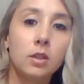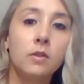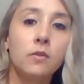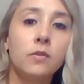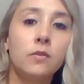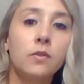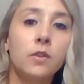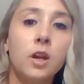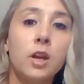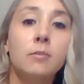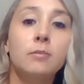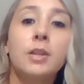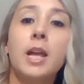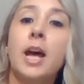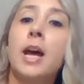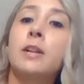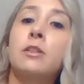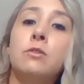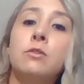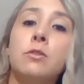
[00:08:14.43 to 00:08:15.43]
from
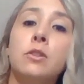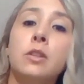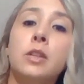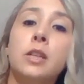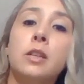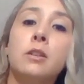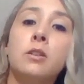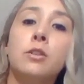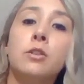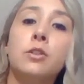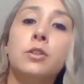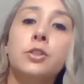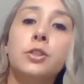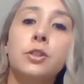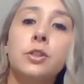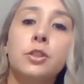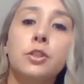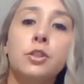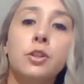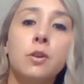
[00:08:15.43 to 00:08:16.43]
lateral heel to
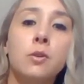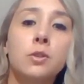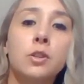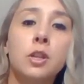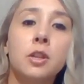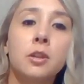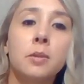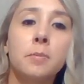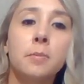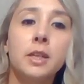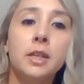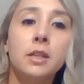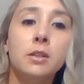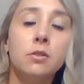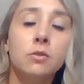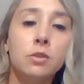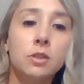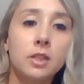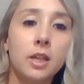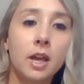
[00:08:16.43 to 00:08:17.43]
the toes on the medial
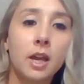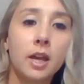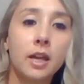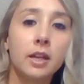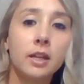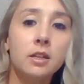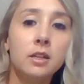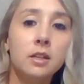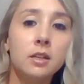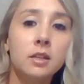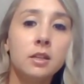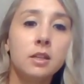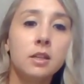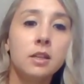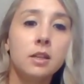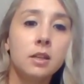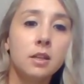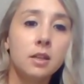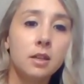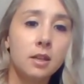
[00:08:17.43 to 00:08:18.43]
side,
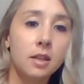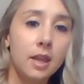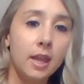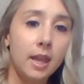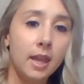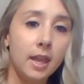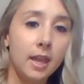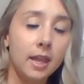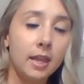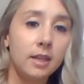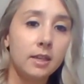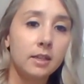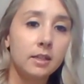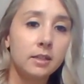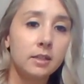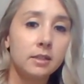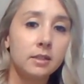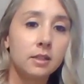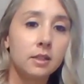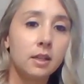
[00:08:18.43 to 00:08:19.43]

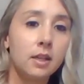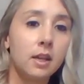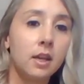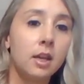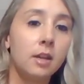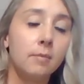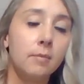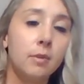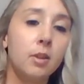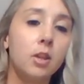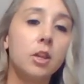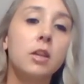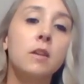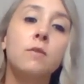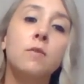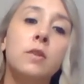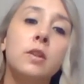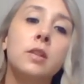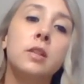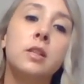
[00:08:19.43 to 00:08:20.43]
and looking
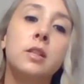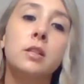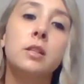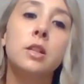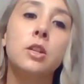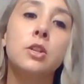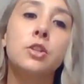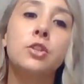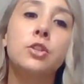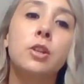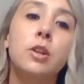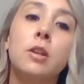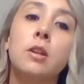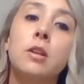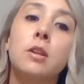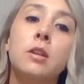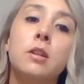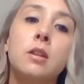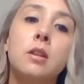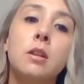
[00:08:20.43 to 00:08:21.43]
for
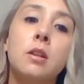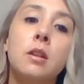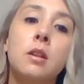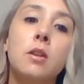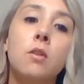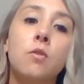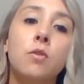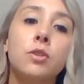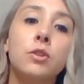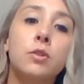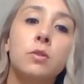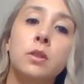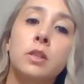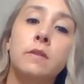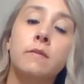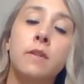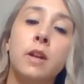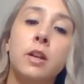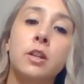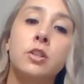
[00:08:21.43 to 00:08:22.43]
extension or
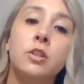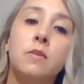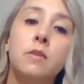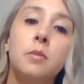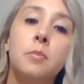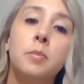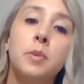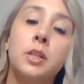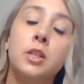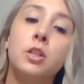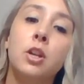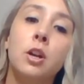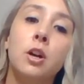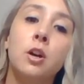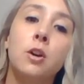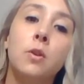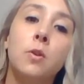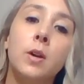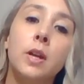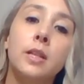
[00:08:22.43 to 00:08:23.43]
dorsiflexion of the big
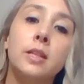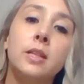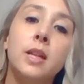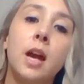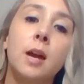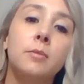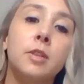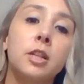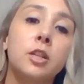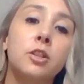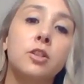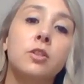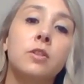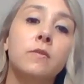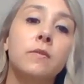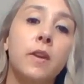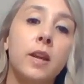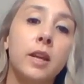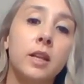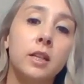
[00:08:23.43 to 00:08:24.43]
toe and abduction or
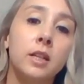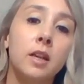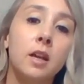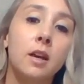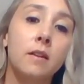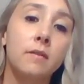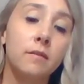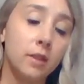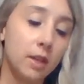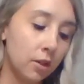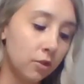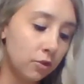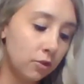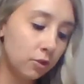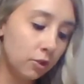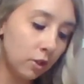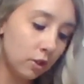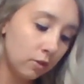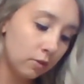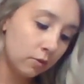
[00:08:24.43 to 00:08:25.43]
fanning of the other
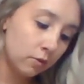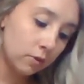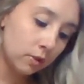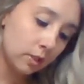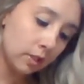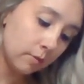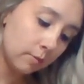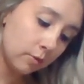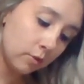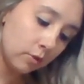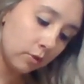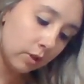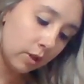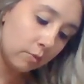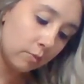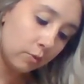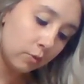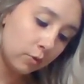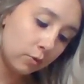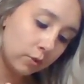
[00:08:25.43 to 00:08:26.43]
toes. I'll do that
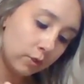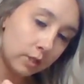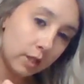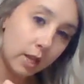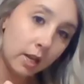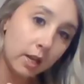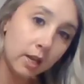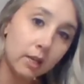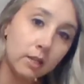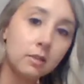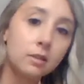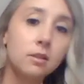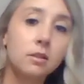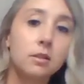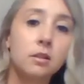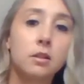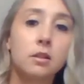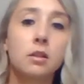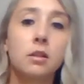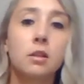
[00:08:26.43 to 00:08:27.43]
on both sides.